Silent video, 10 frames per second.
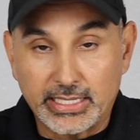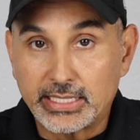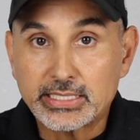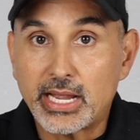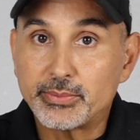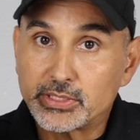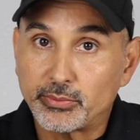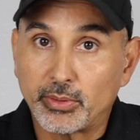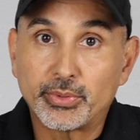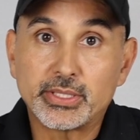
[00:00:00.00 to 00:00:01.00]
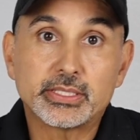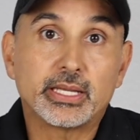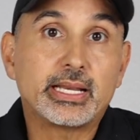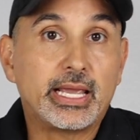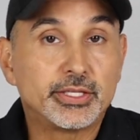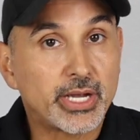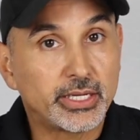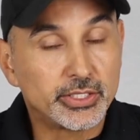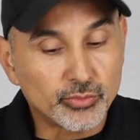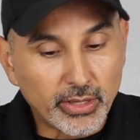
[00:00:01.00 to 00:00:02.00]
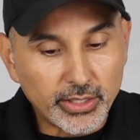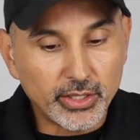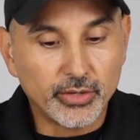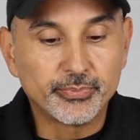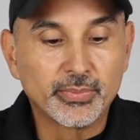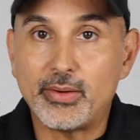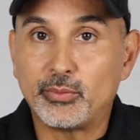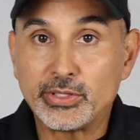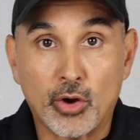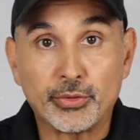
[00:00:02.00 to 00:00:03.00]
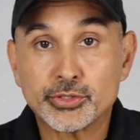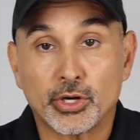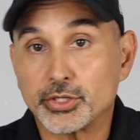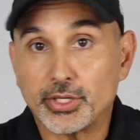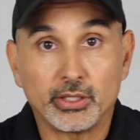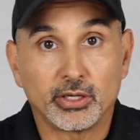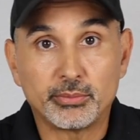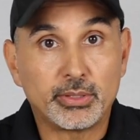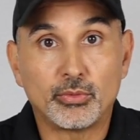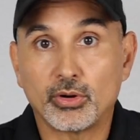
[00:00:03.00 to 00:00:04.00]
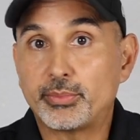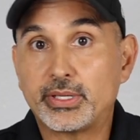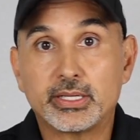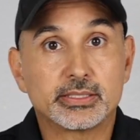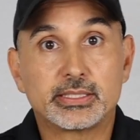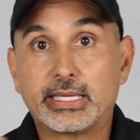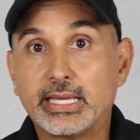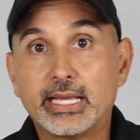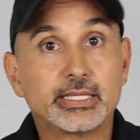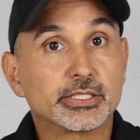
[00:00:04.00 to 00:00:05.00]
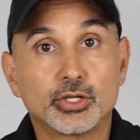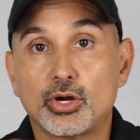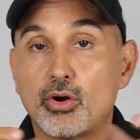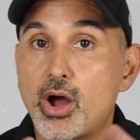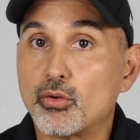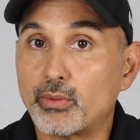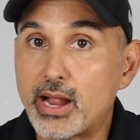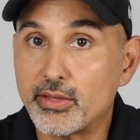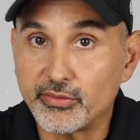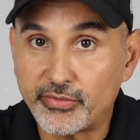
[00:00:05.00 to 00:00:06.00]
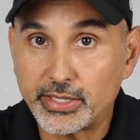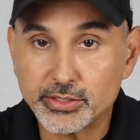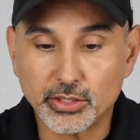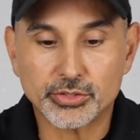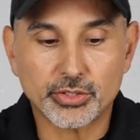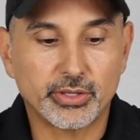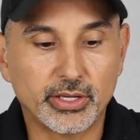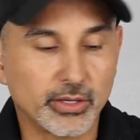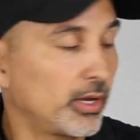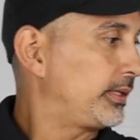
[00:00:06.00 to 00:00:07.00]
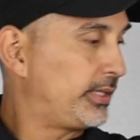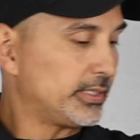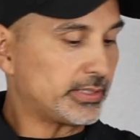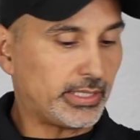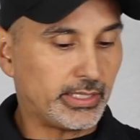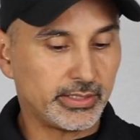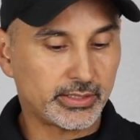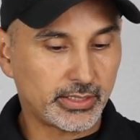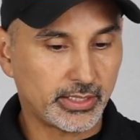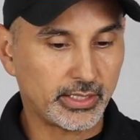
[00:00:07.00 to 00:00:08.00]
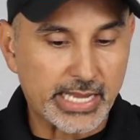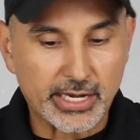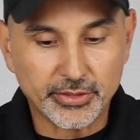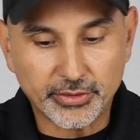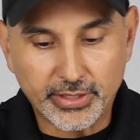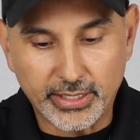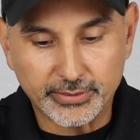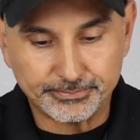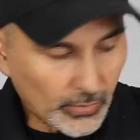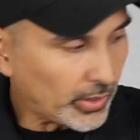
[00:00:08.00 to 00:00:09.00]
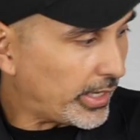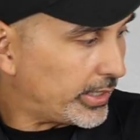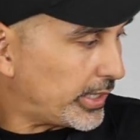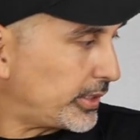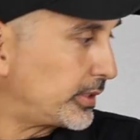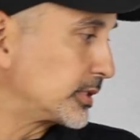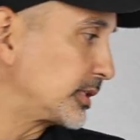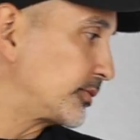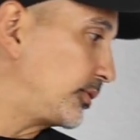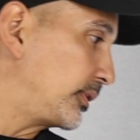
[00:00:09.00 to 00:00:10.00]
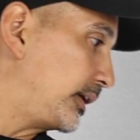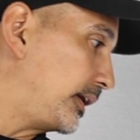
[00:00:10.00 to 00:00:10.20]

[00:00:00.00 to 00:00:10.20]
anytime someone brings in a Chinese radio, we always charge a little bit more because the kit doesn't go around the face, and I'll show you here. This is standard kit, okay, and I think this is for